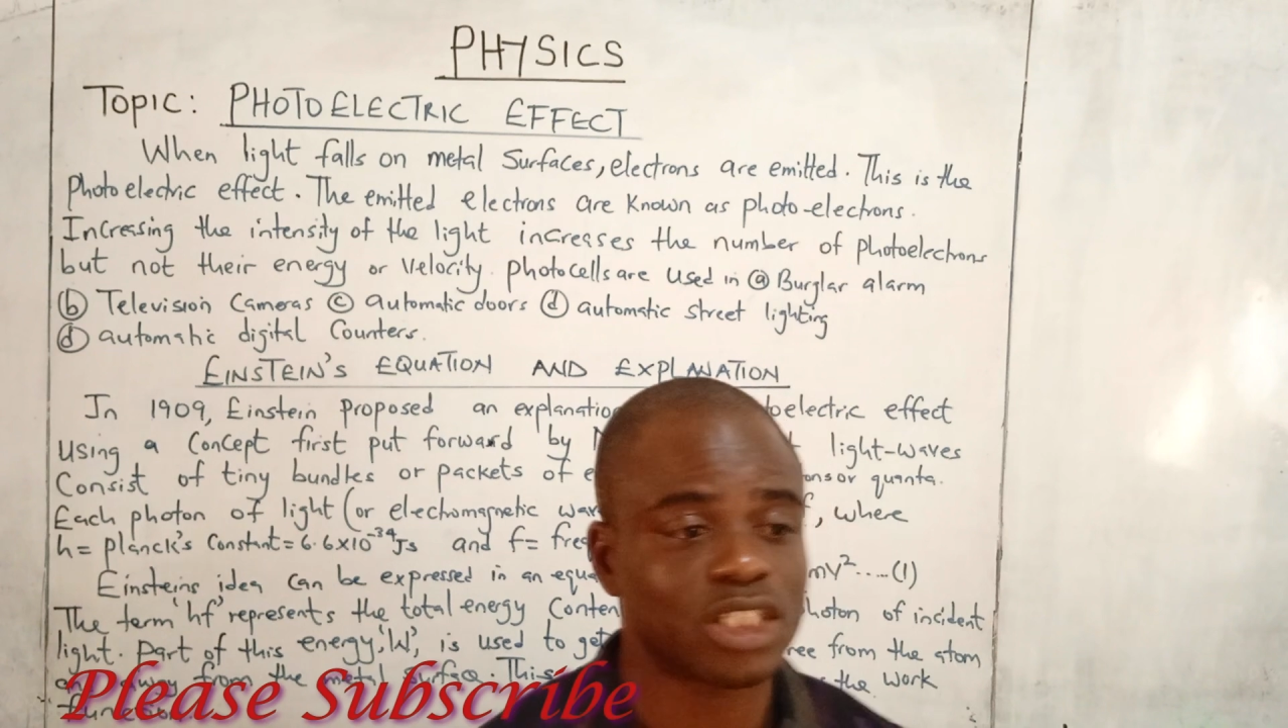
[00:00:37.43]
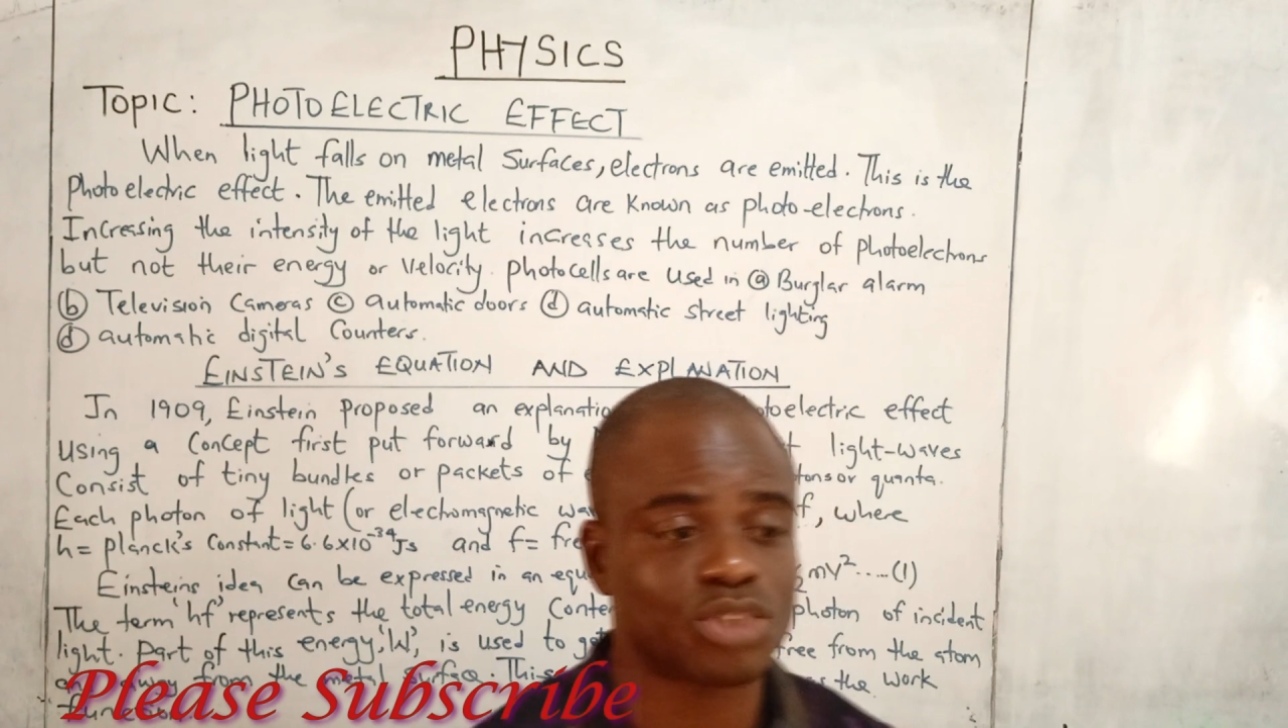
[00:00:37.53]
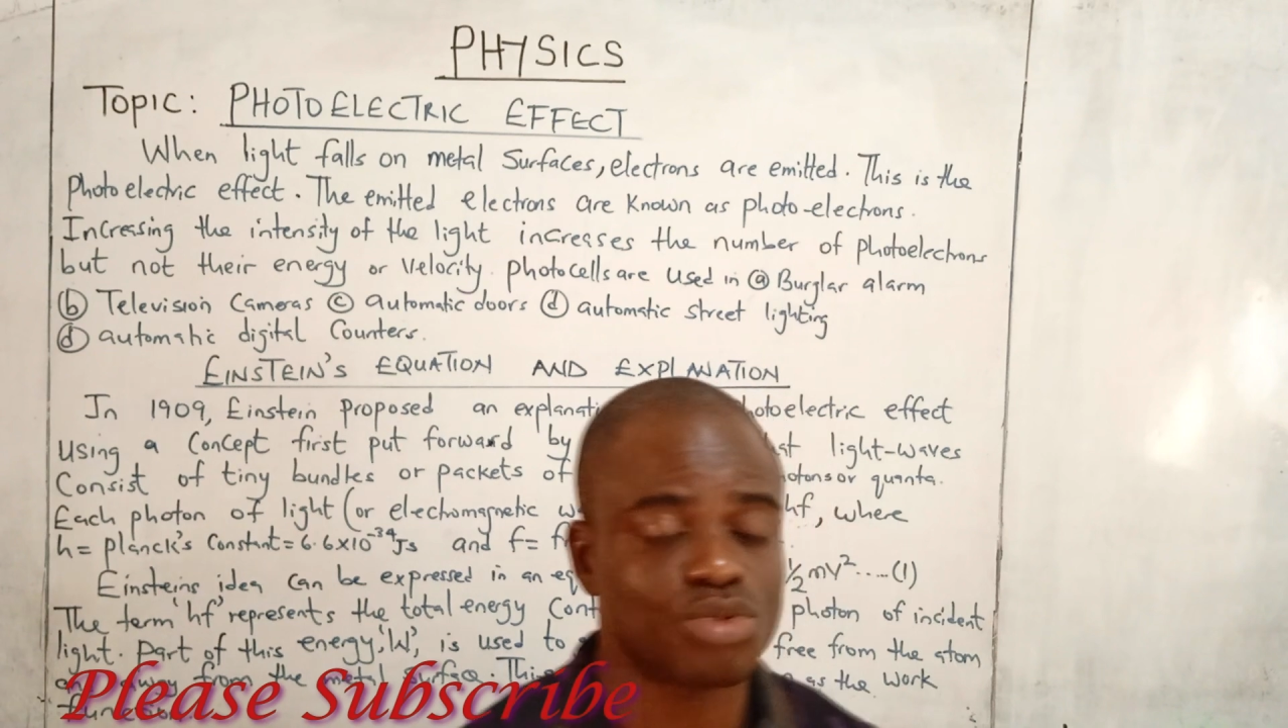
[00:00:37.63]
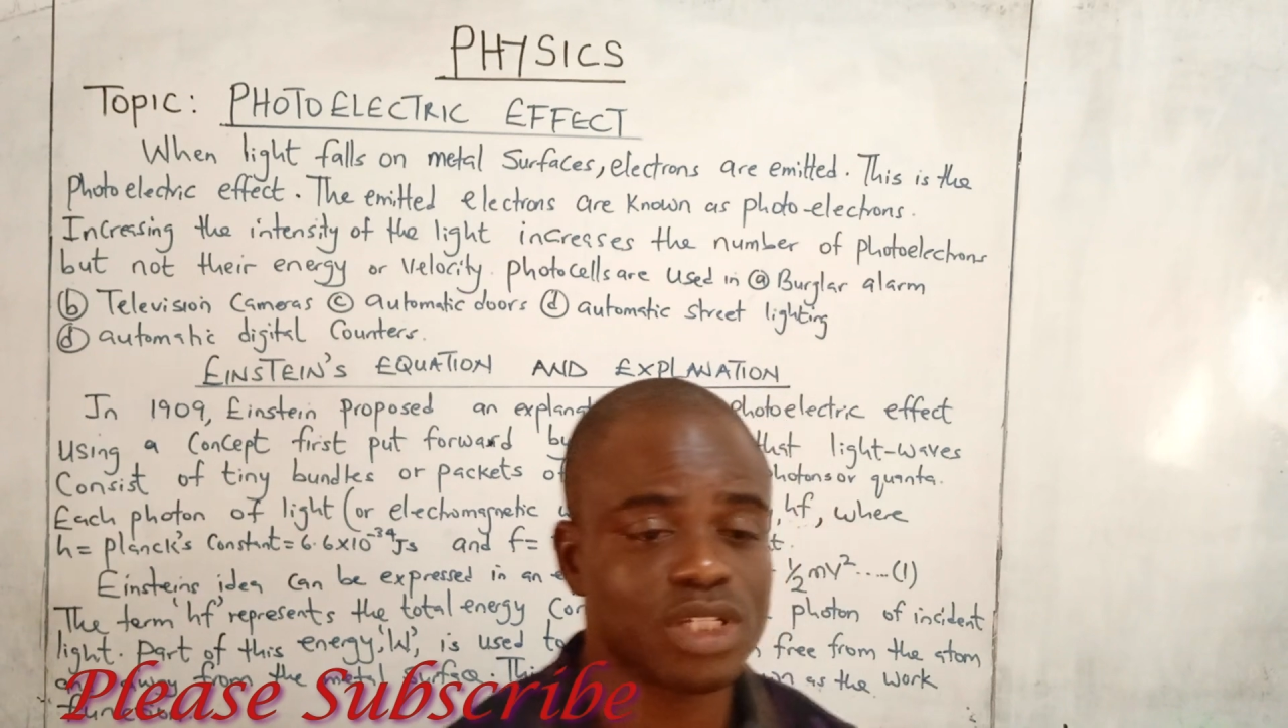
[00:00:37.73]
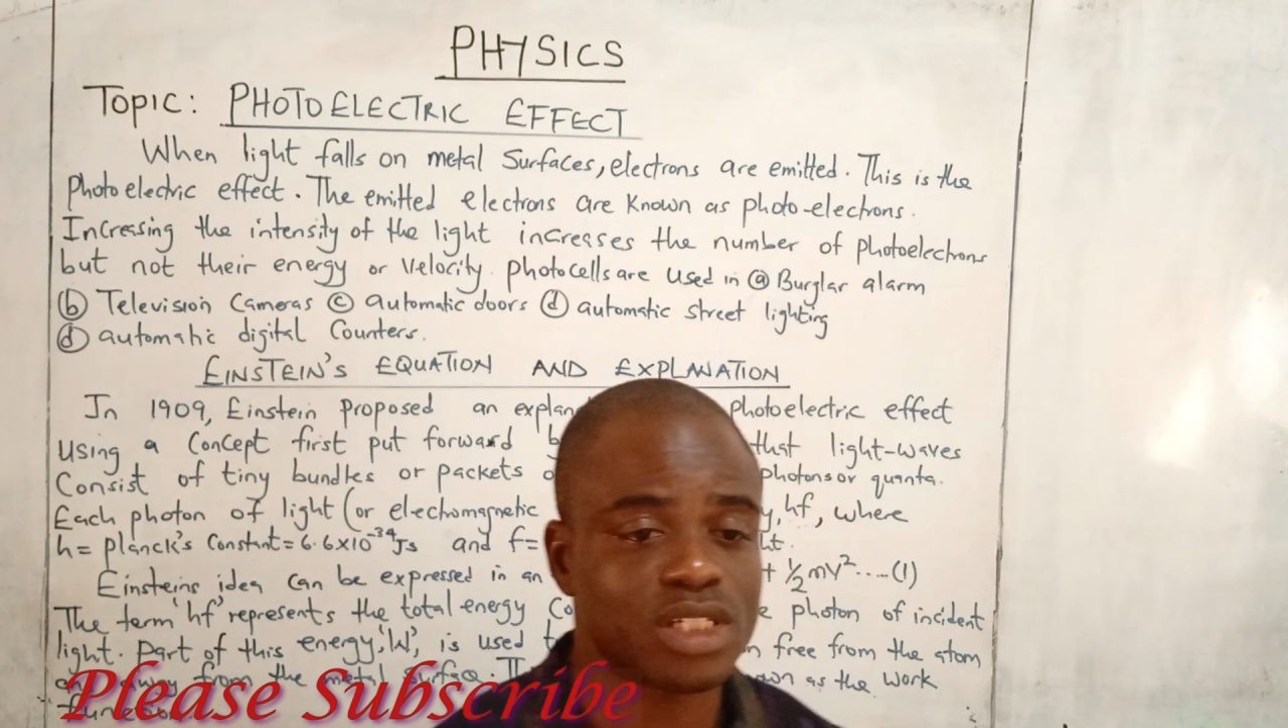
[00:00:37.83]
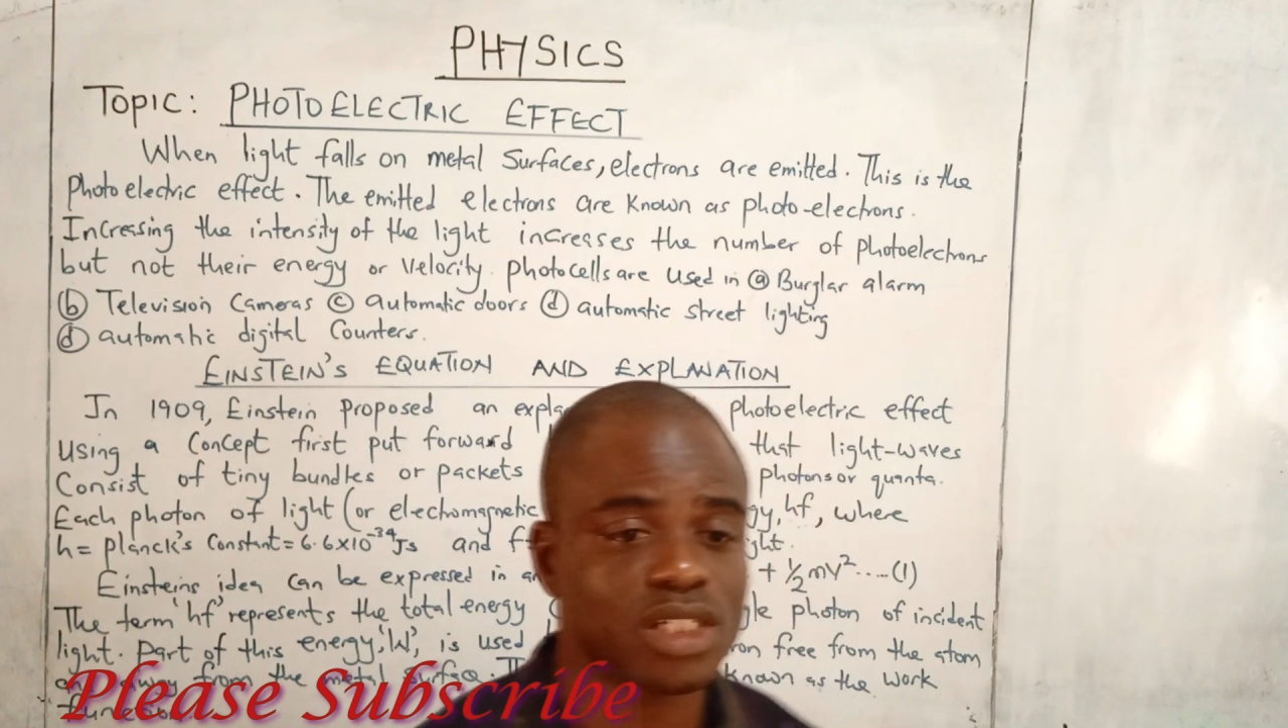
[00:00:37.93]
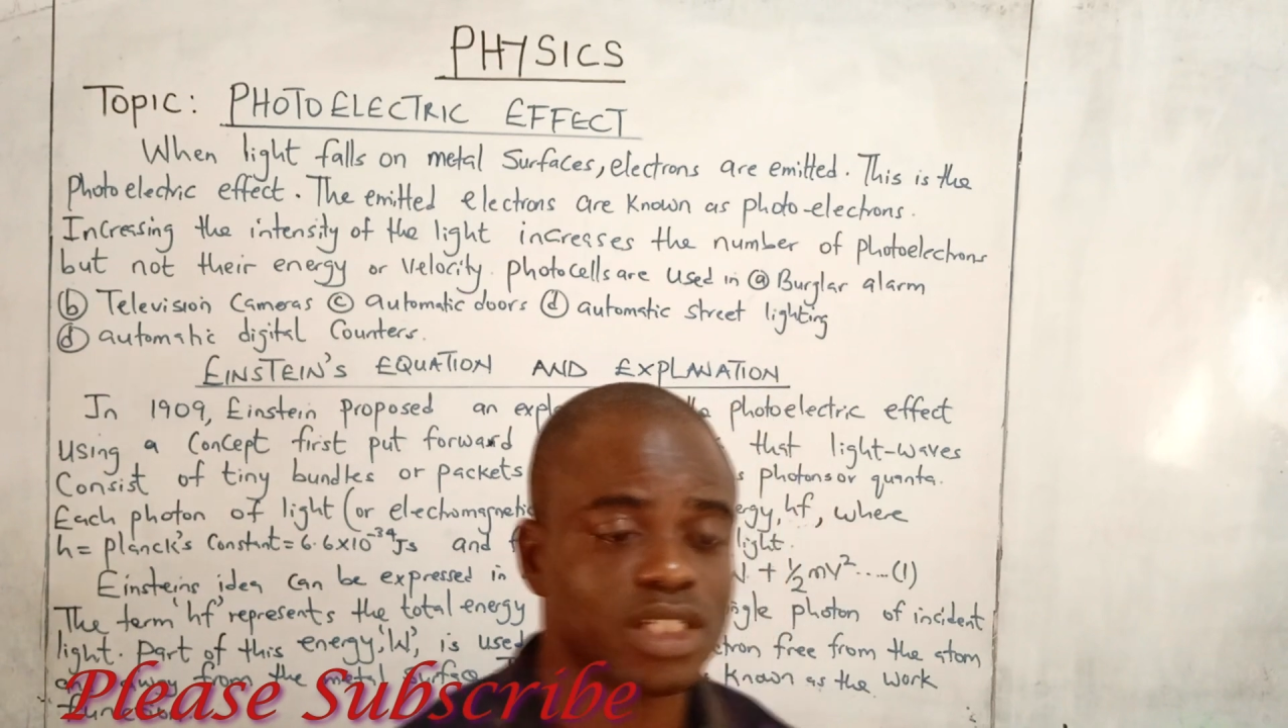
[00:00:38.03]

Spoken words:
at which